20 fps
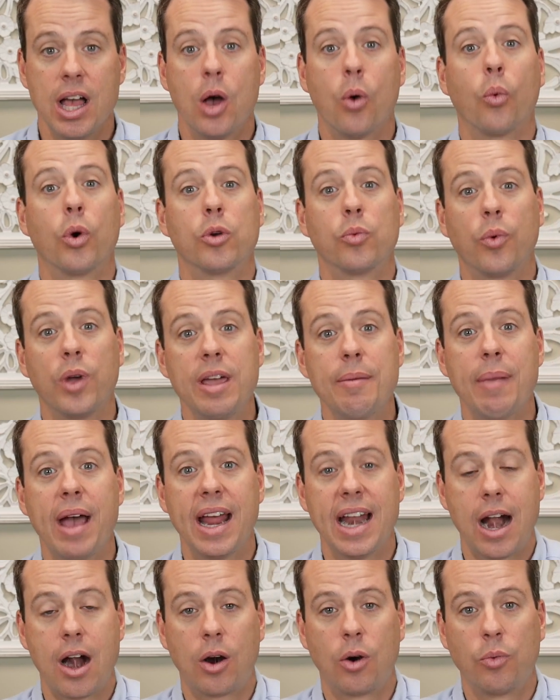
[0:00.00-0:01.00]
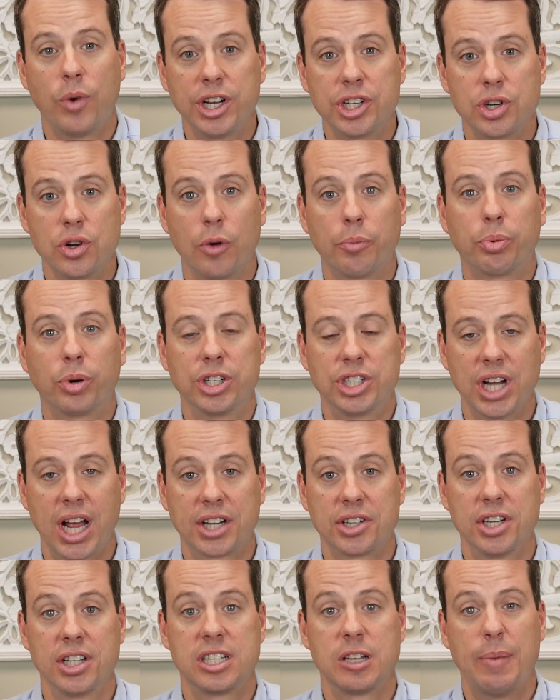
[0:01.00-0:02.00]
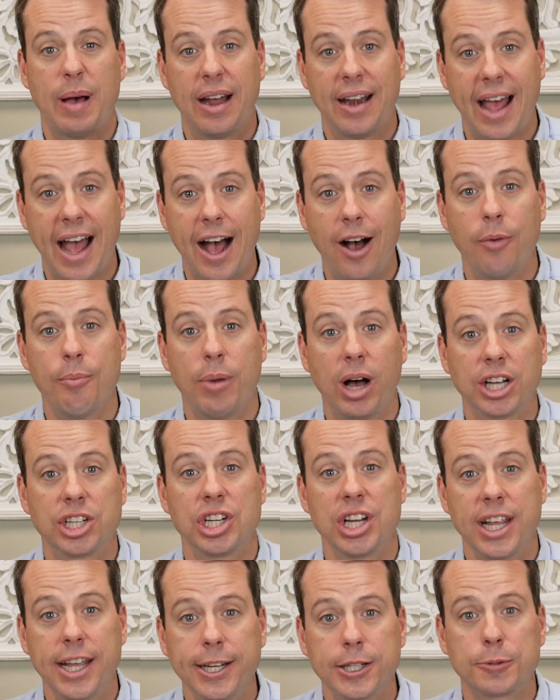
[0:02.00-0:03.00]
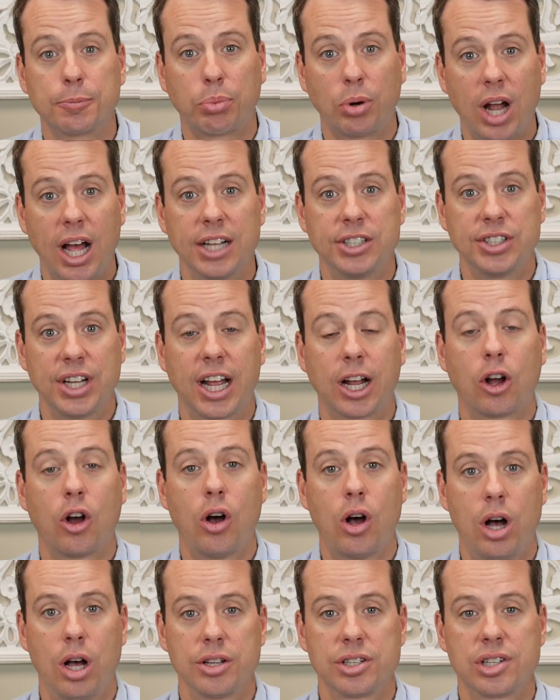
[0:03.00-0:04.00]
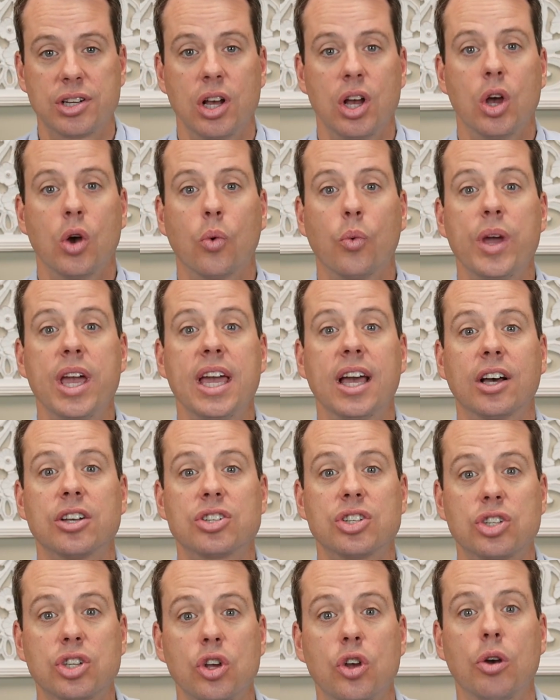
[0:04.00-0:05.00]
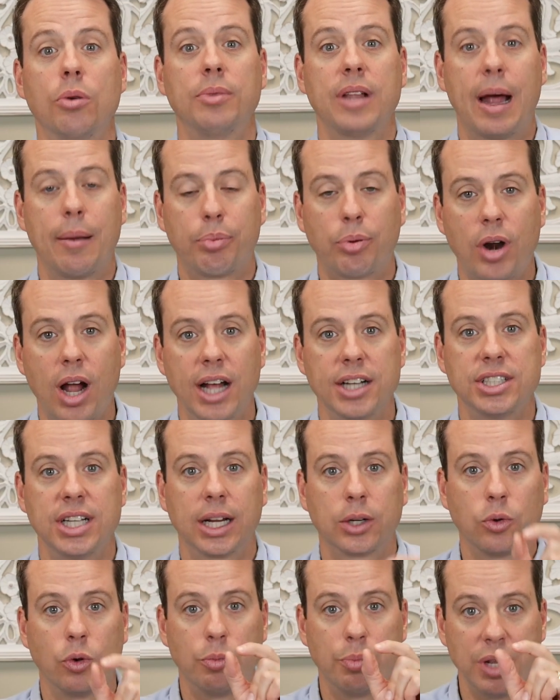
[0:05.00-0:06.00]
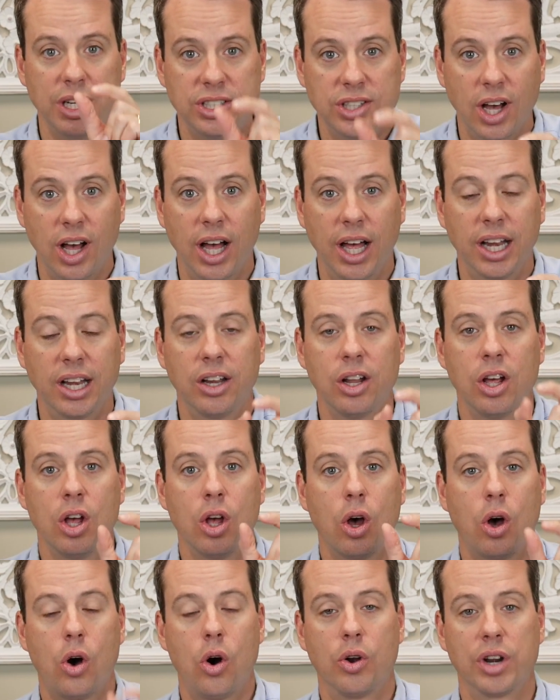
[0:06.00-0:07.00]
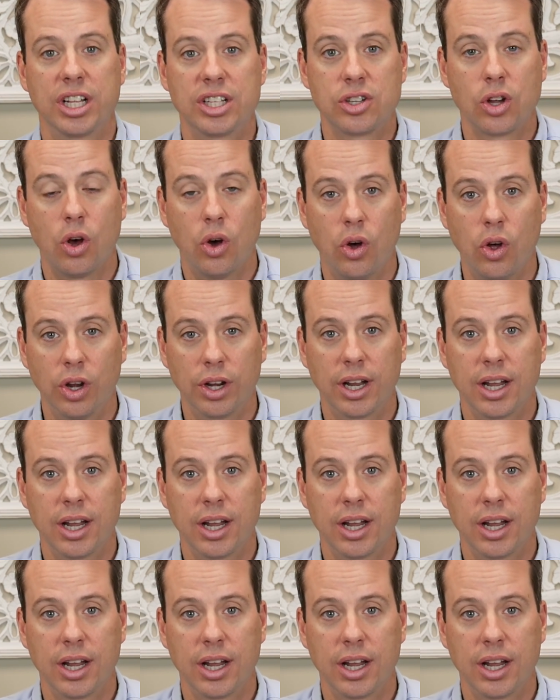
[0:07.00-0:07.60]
When we made our original projections about how much each project cost, we assumed that project would be done on its own.